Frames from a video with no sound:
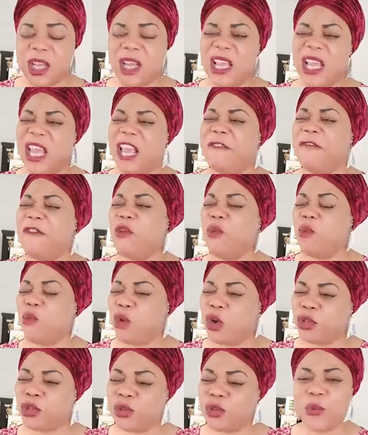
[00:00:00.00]
If you
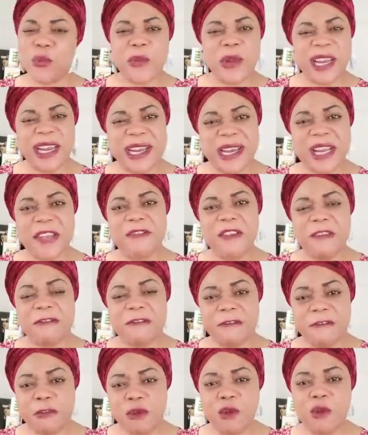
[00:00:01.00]
want to really live
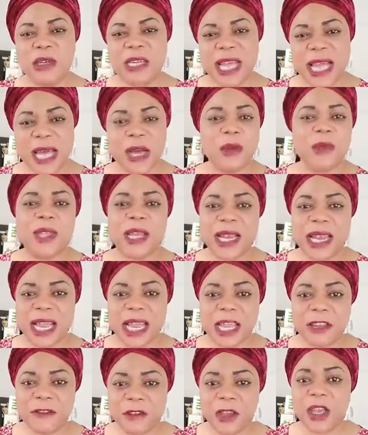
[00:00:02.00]
a good, healthy
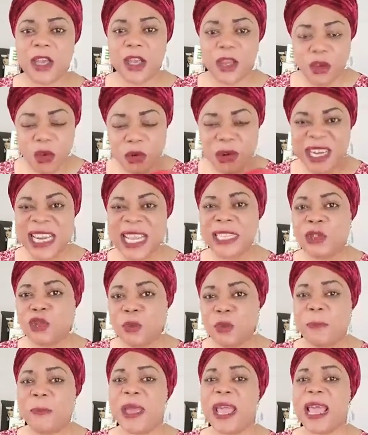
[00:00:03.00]
life, you need to
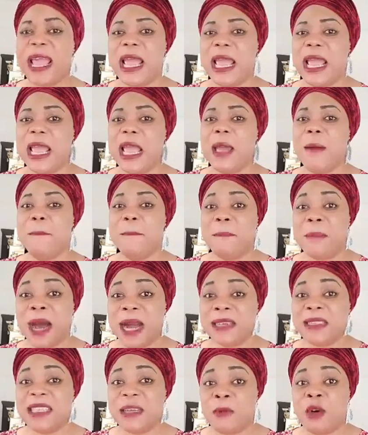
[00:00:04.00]
pay
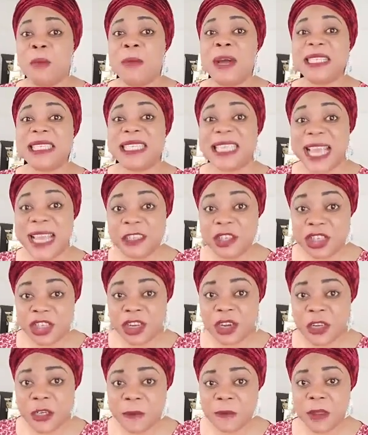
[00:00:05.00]
maximum
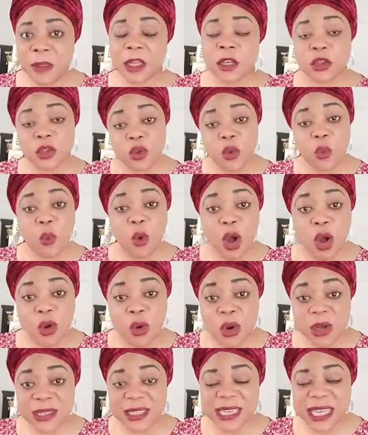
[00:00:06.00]
attention to what
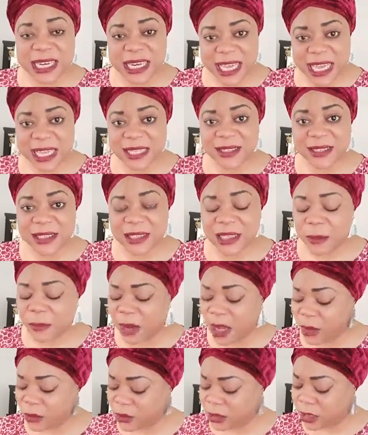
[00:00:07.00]
goes into the
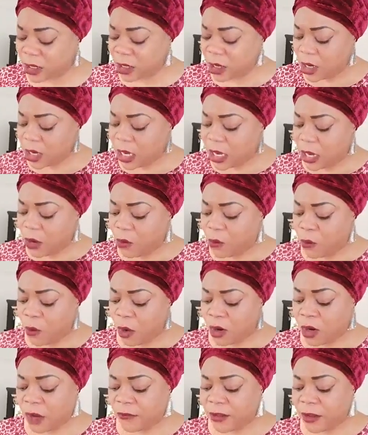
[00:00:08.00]
mouth.
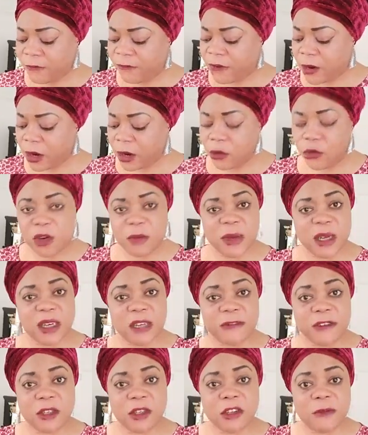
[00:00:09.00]
One of the very good
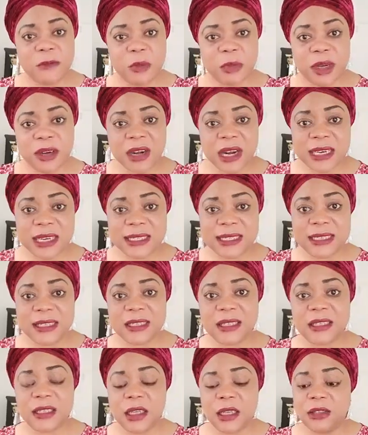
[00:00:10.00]
benefits of pomegranate is
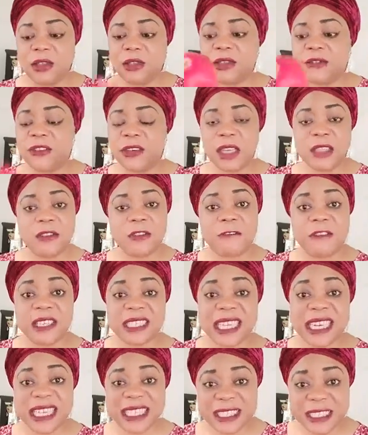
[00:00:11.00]
usefulness of
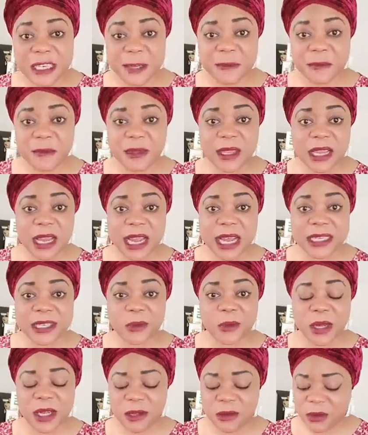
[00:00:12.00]
fertility as
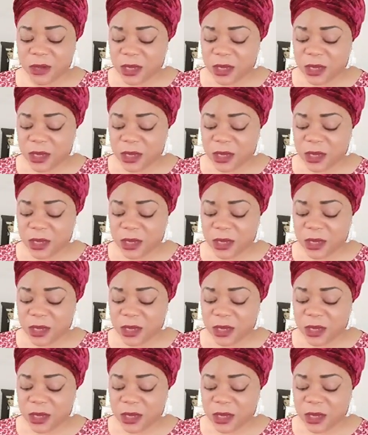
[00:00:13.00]
well.